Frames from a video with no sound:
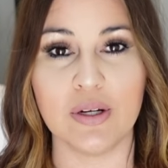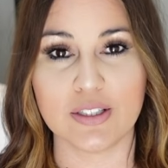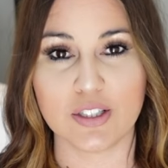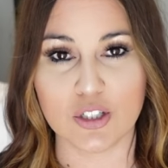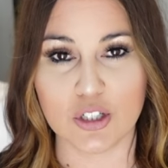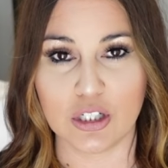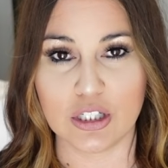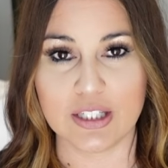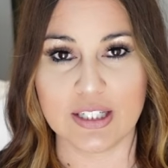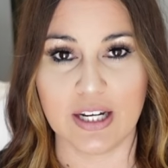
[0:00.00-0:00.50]
and
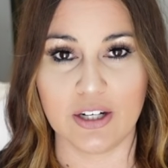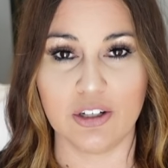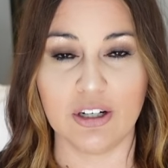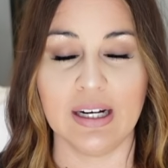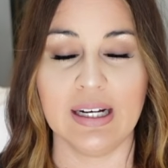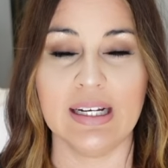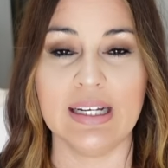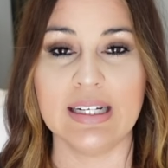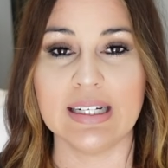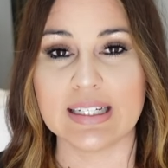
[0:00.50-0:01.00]
start
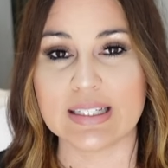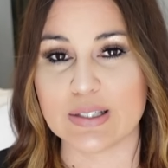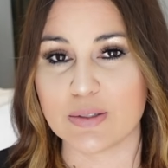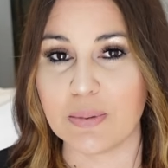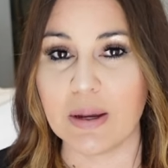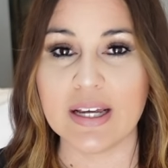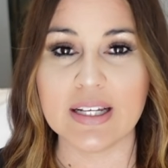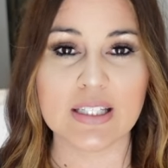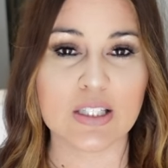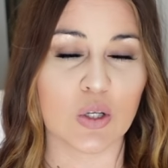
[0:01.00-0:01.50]
decorating a
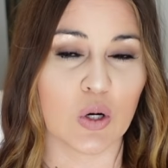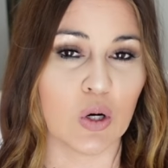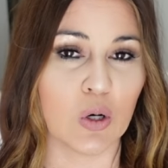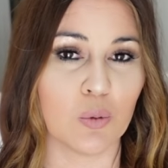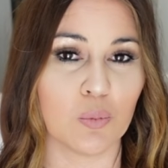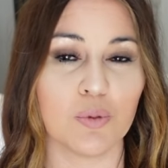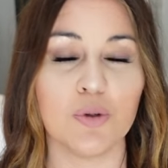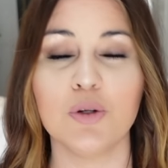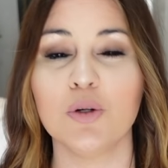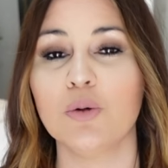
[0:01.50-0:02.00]
space or a
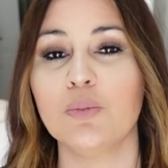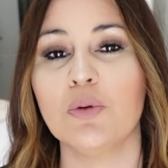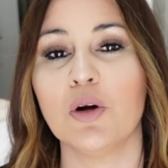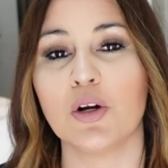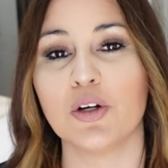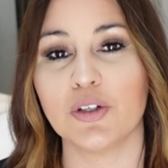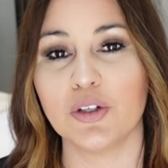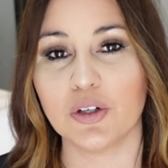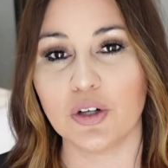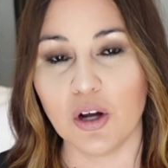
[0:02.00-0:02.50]
room
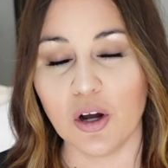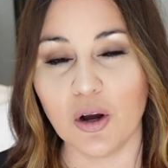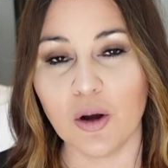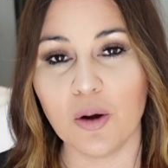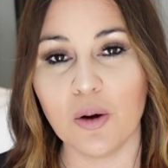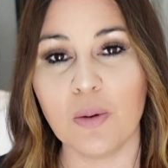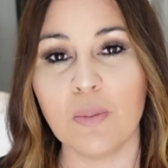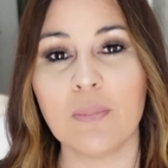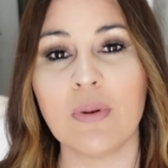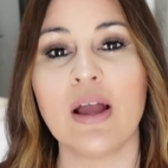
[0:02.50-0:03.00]
or your
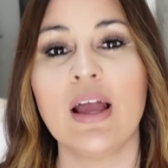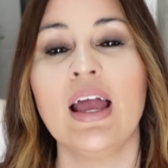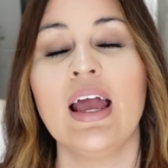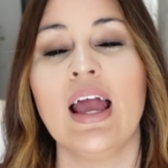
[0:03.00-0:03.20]
home